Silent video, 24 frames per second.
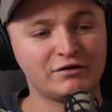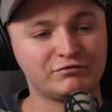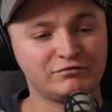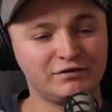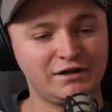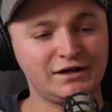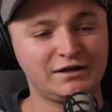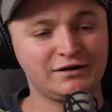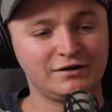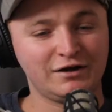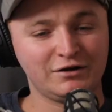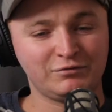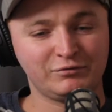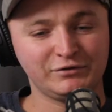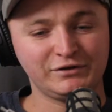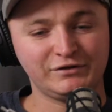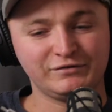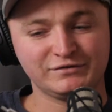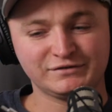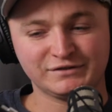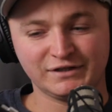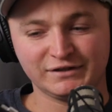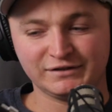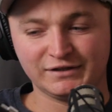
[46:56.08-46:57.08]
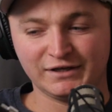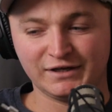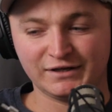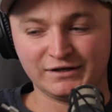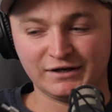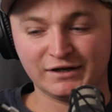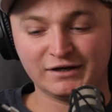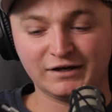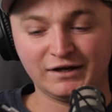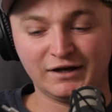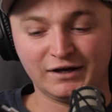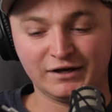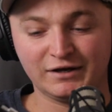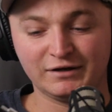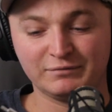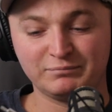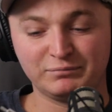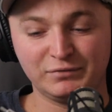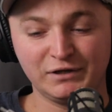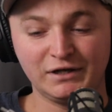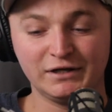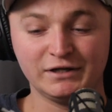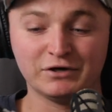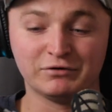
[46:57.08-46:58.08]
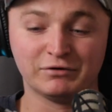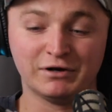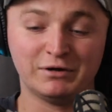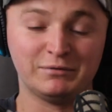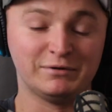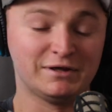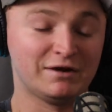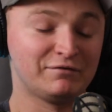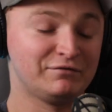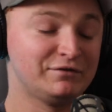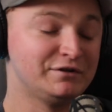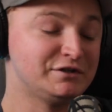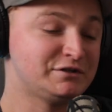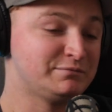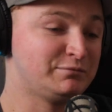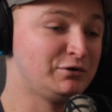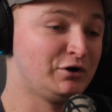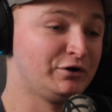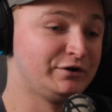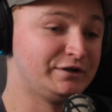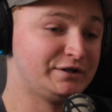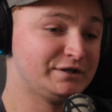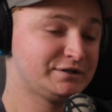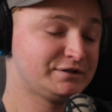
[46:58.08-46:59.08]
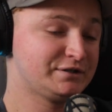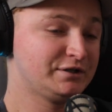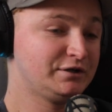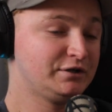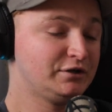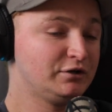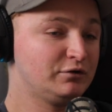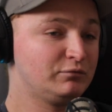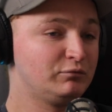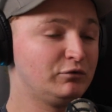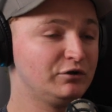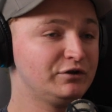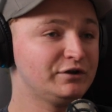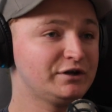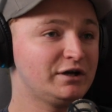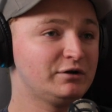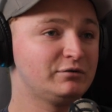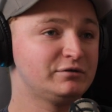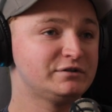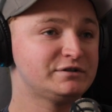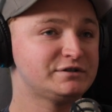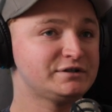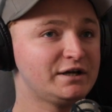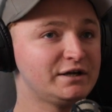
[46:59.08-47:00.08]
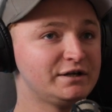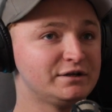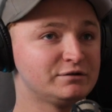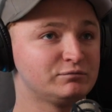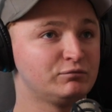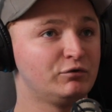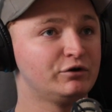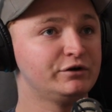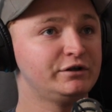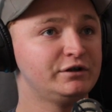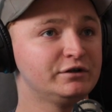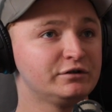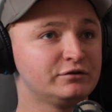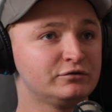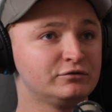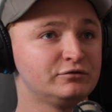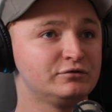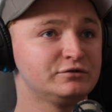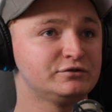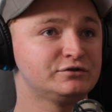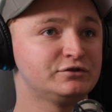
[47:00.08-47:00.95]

really like what you said there. And I completely agree with everything, to be honest. One thing I would say is, what are your